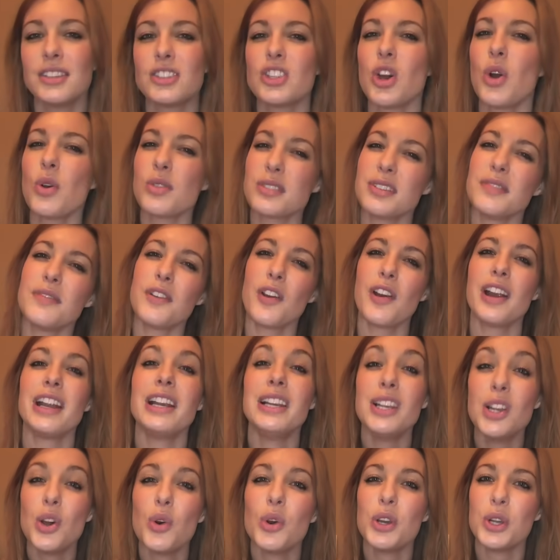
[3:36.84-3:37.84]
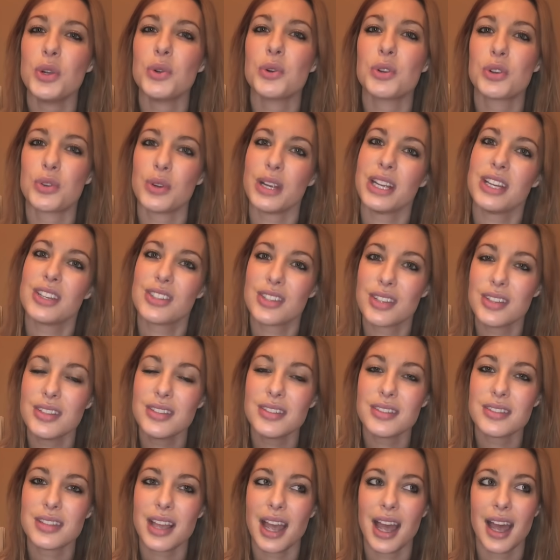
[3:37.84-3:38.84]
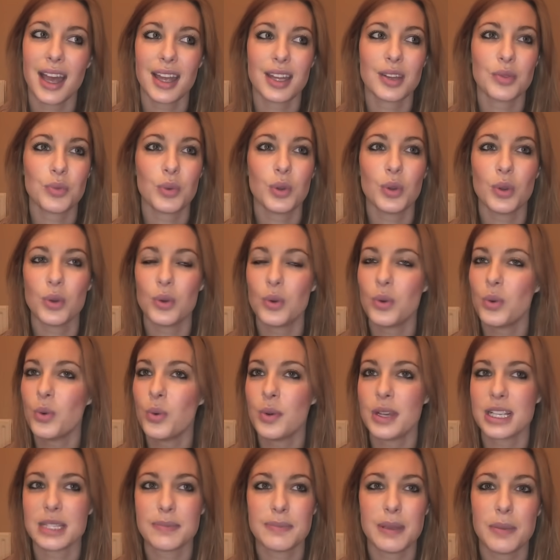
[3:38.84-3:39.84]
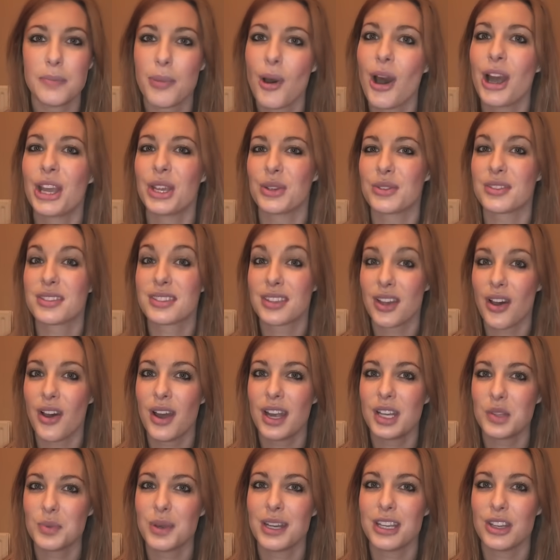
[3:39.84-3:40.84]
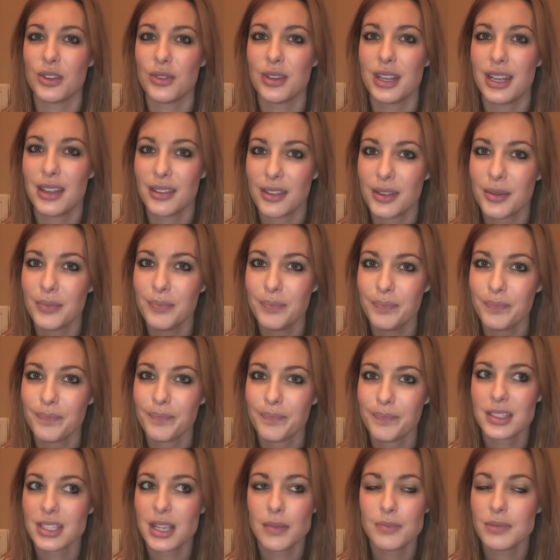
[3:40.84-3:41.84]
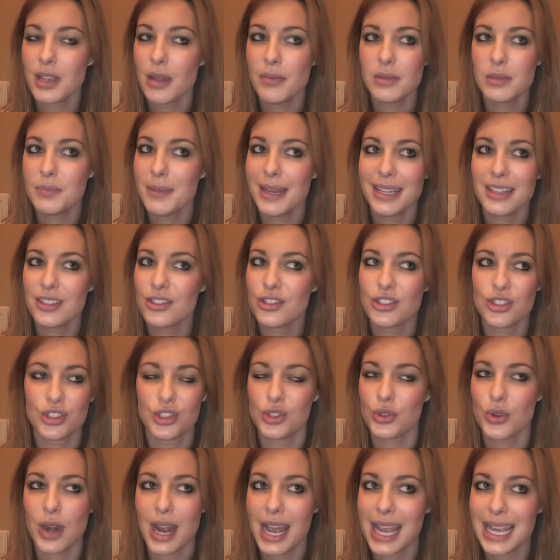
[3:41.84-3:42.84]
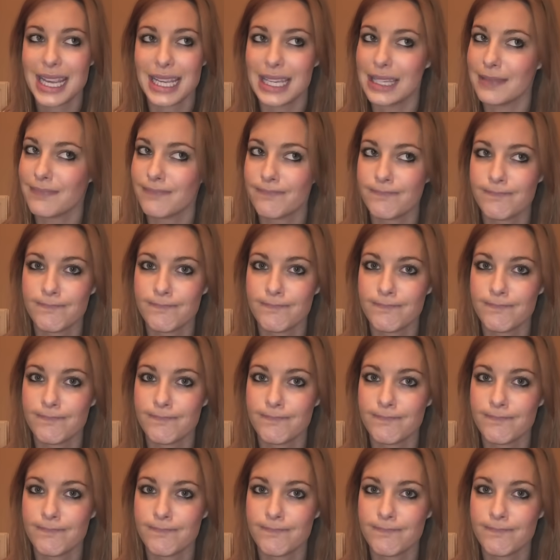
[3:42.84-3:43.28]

Dogs are very loyal creatures and will always be by your side when you need them. Sometimes men stray.